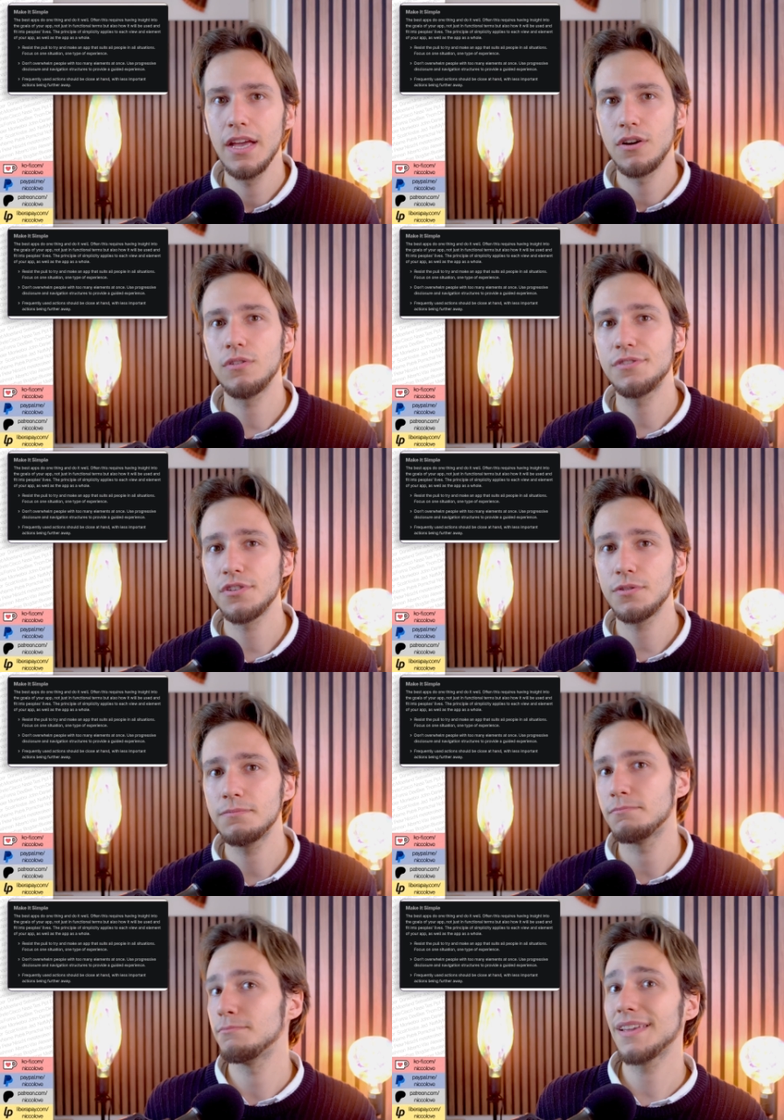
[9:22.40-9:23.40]
Also,
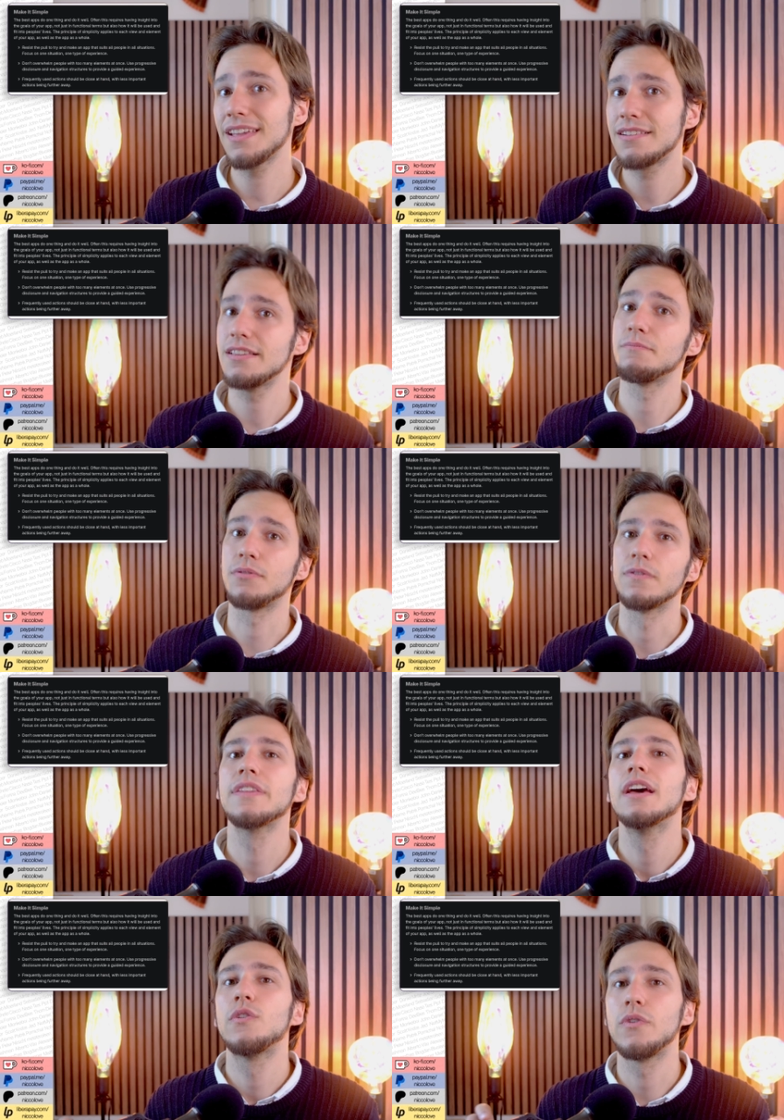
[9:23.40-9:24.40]
make it simple.
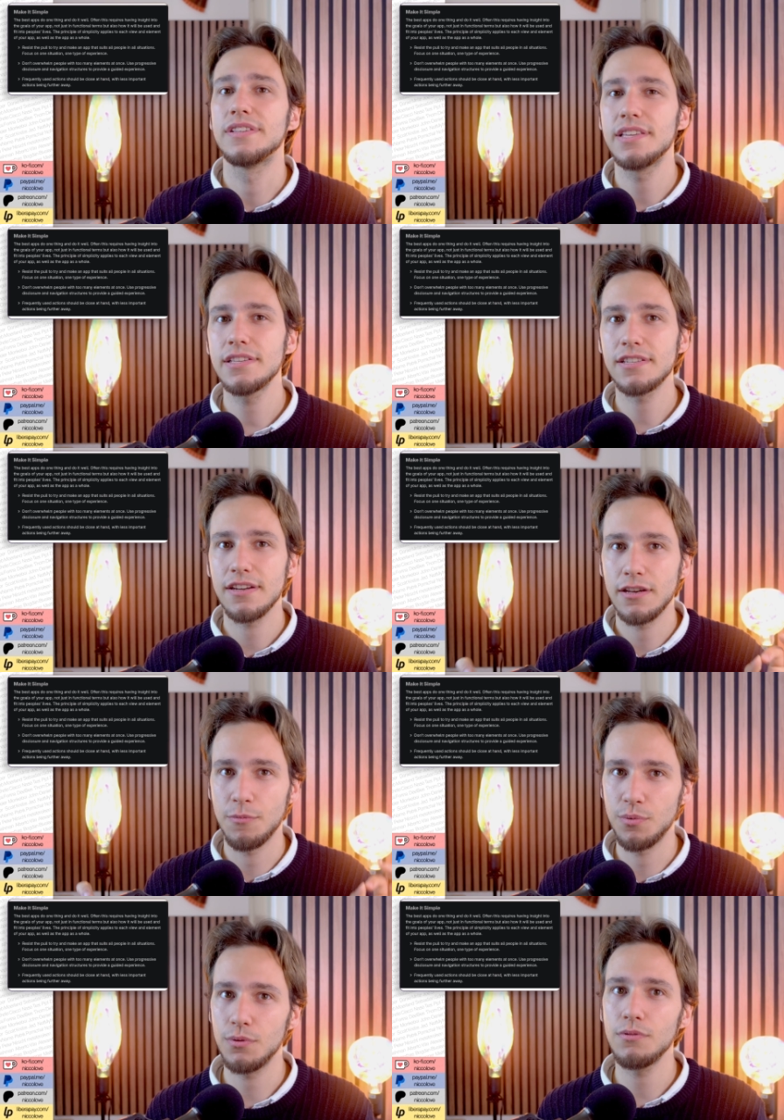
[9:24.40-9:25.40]
Resist the
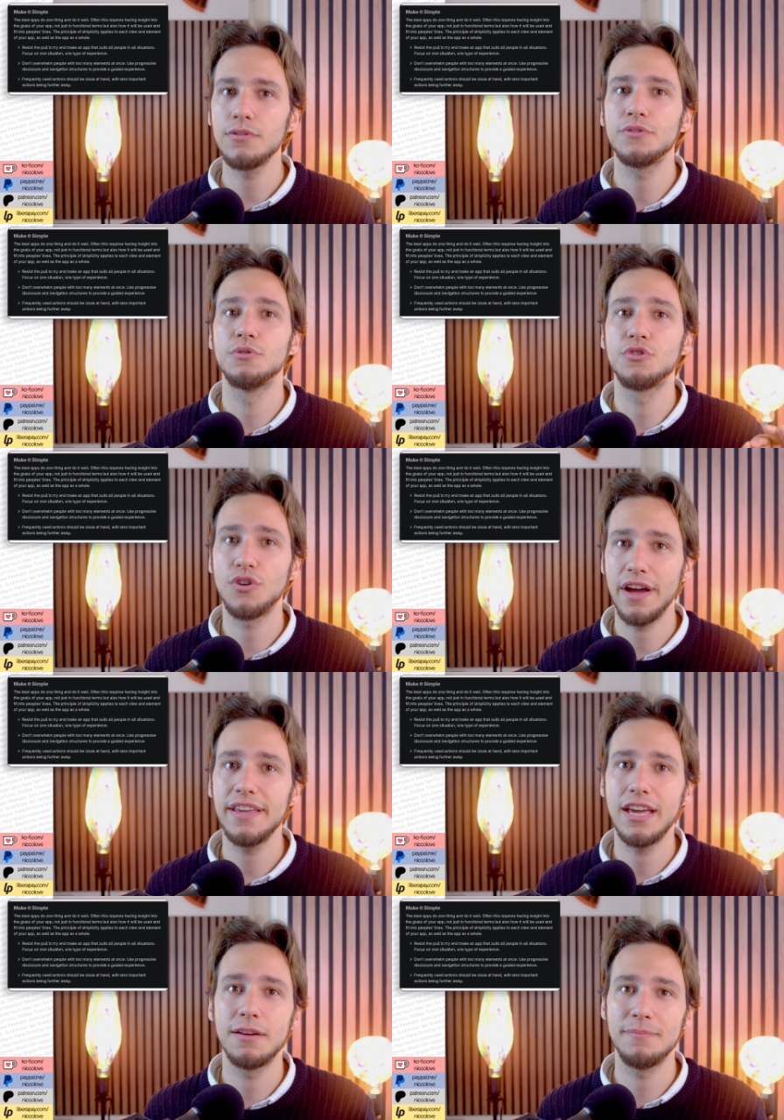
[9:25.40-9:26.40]
pull to
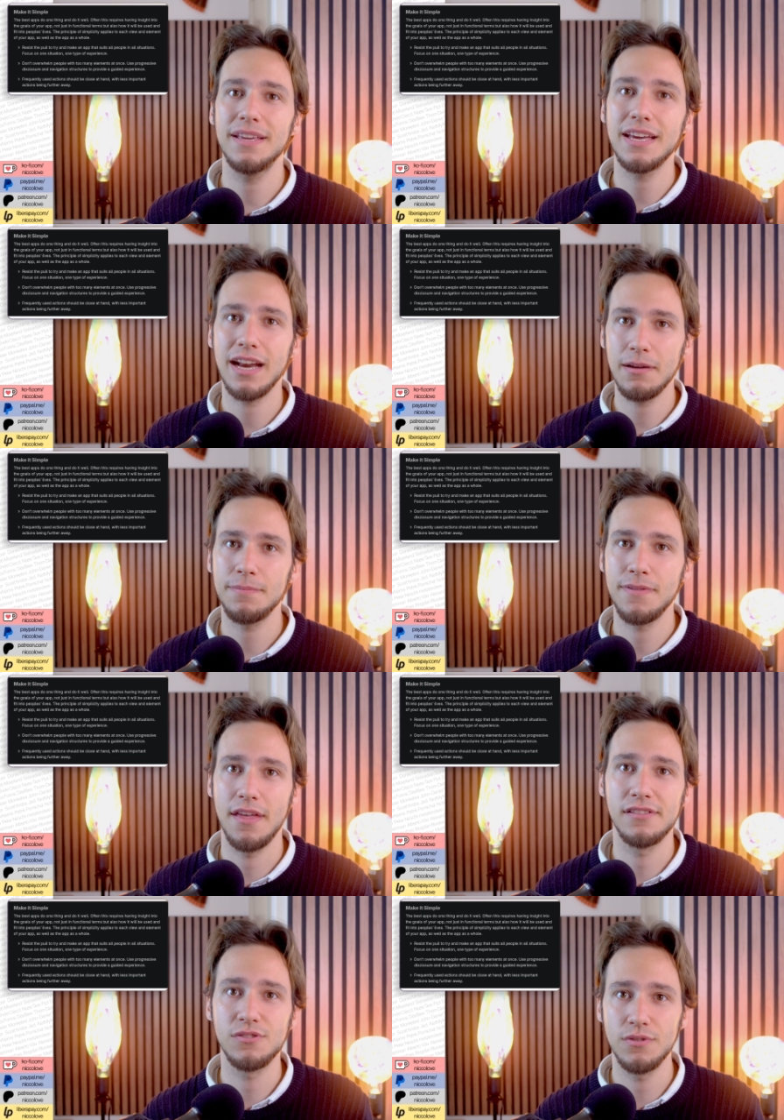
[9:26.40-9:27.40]
try and make an app
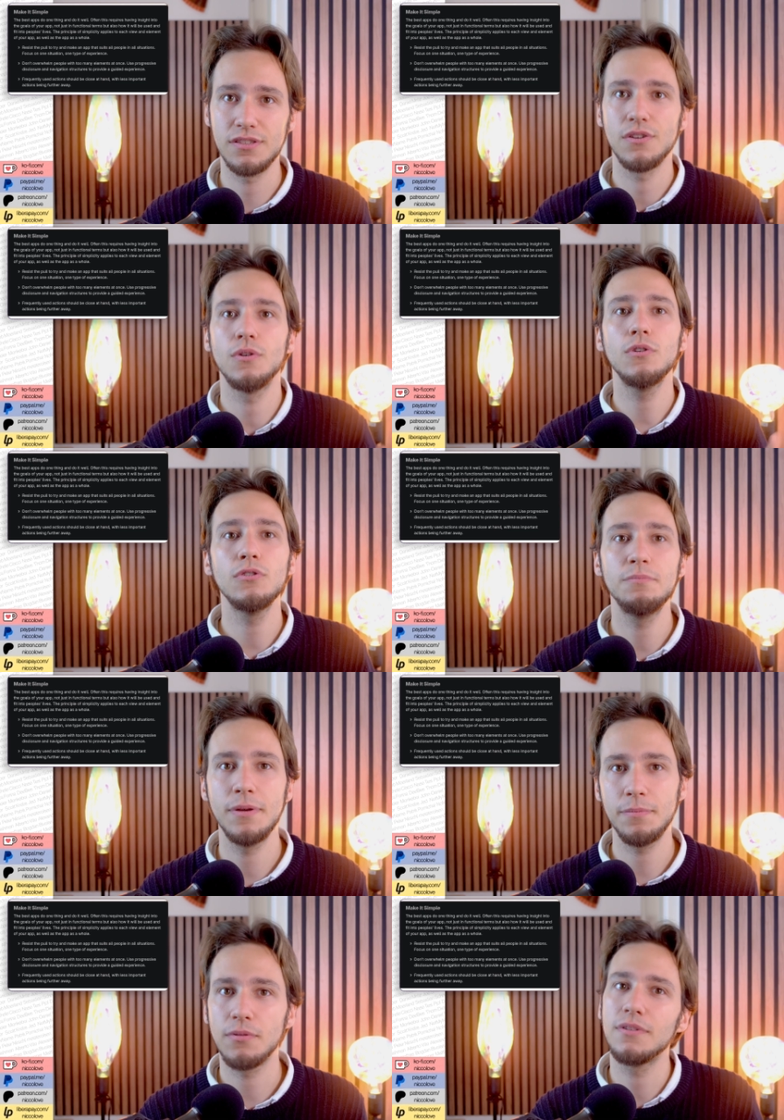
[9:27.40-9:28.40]
that suits all
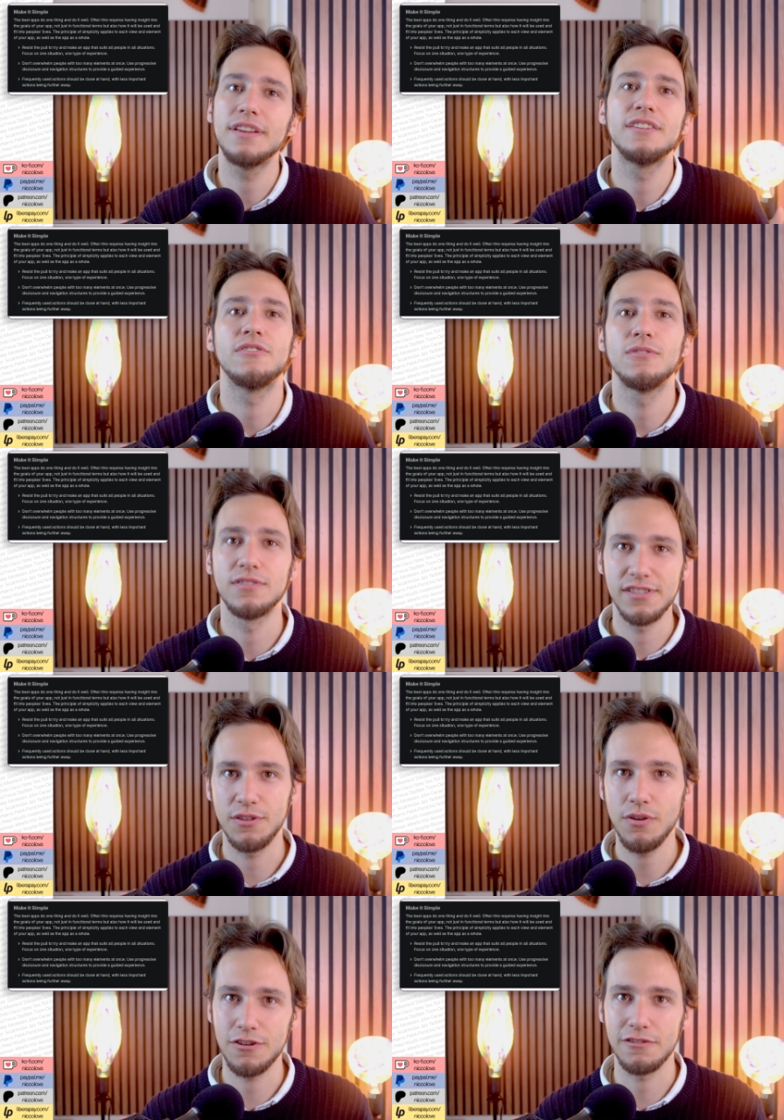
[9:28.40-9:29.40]
people in all
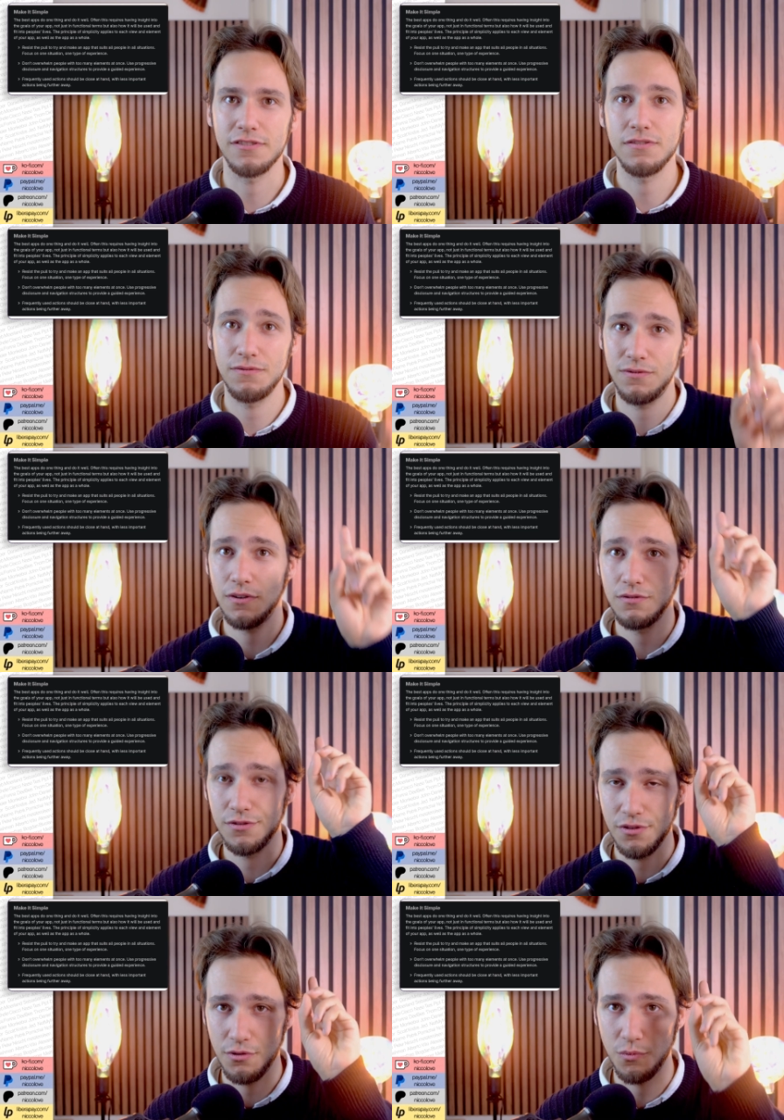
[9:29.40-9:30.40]
situations.
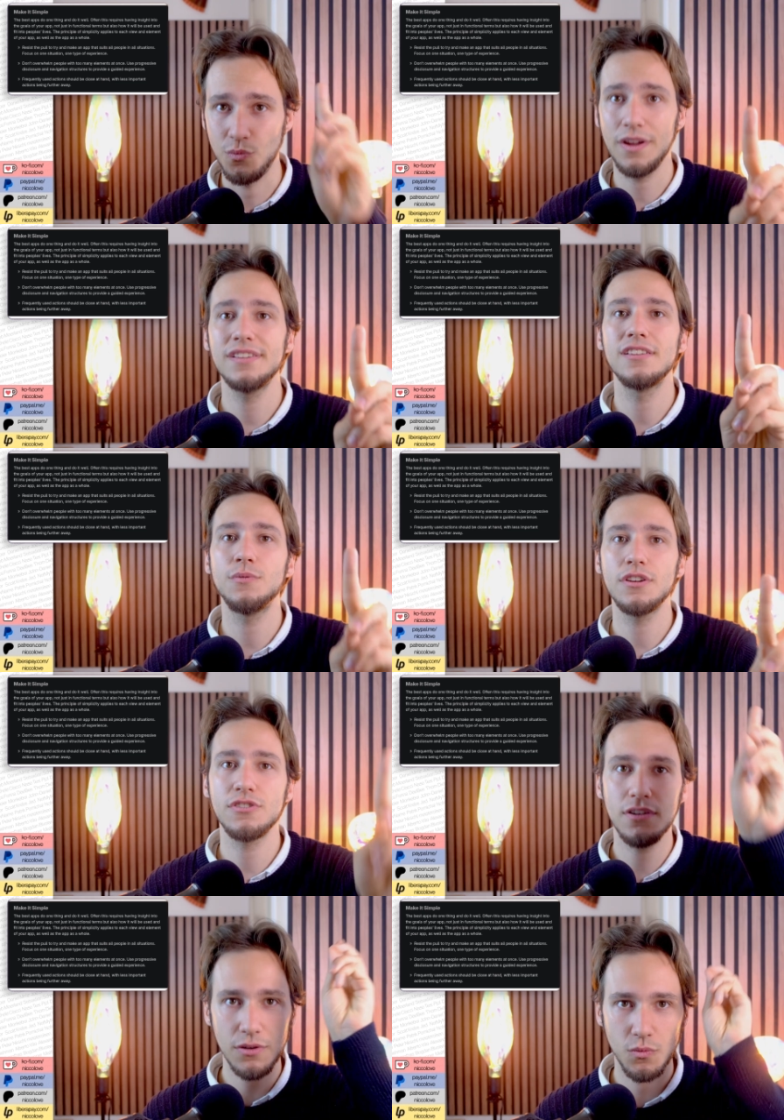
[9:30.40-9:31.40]
Focus on one
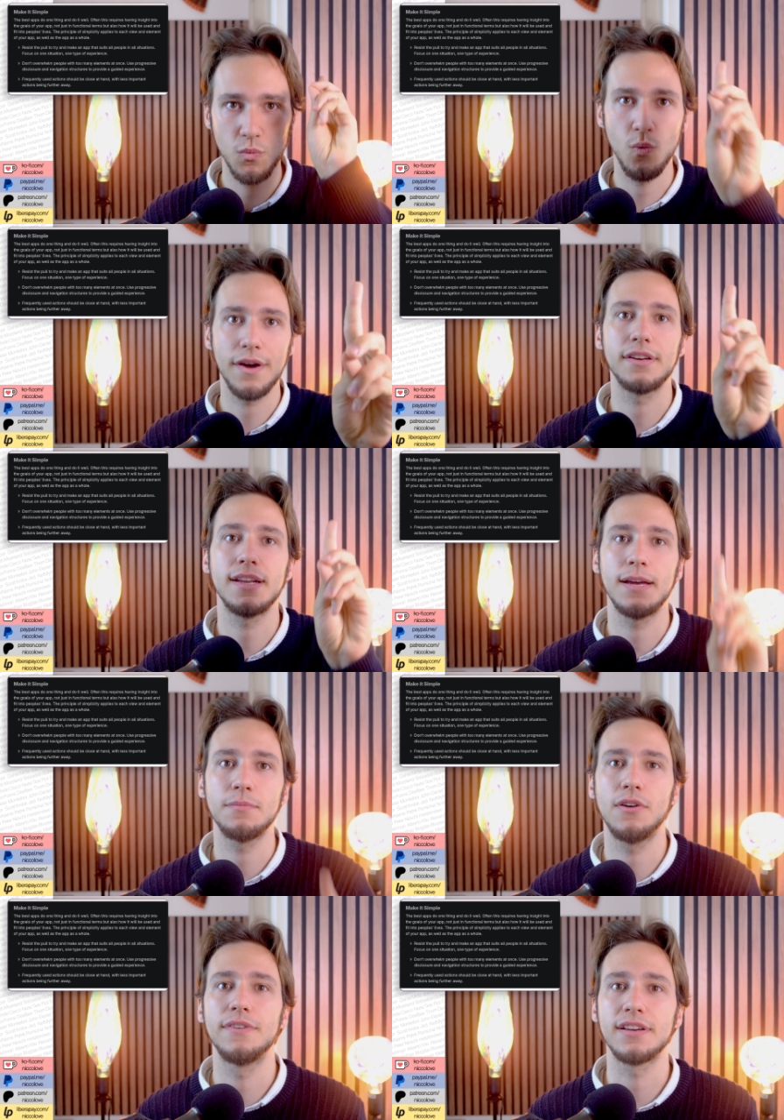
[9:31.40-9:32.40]
situation, one type
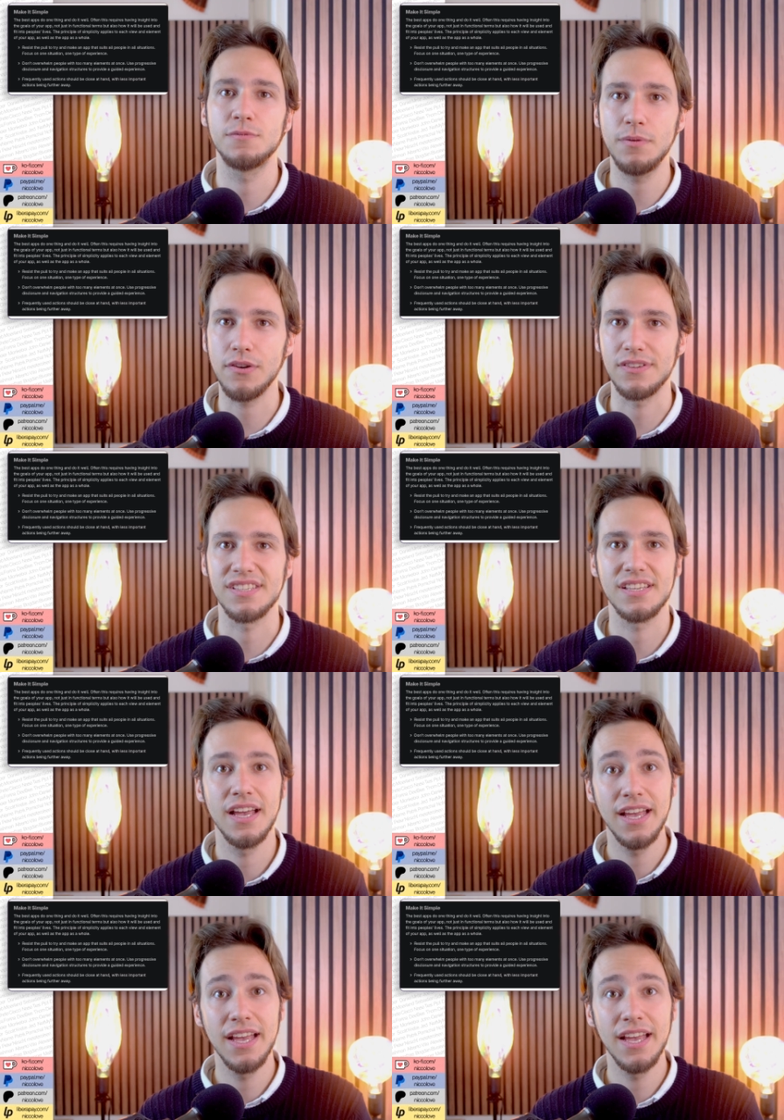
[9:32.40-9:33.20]
of experience.